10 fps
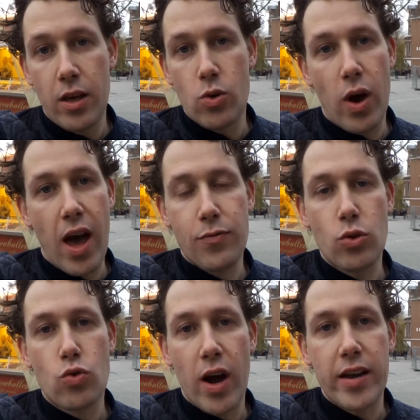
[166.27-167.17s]
you have to
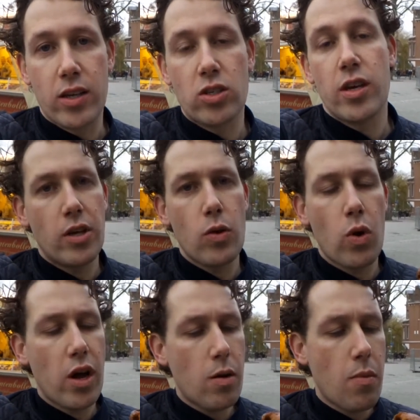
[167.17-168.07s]
try this. Take
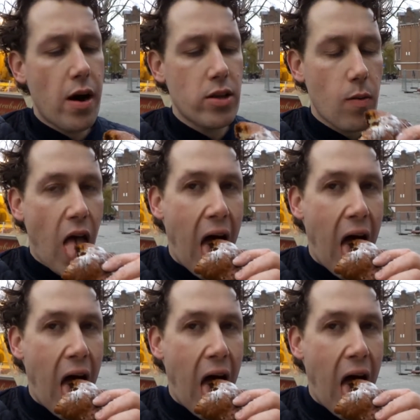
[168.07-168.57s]
one other bite.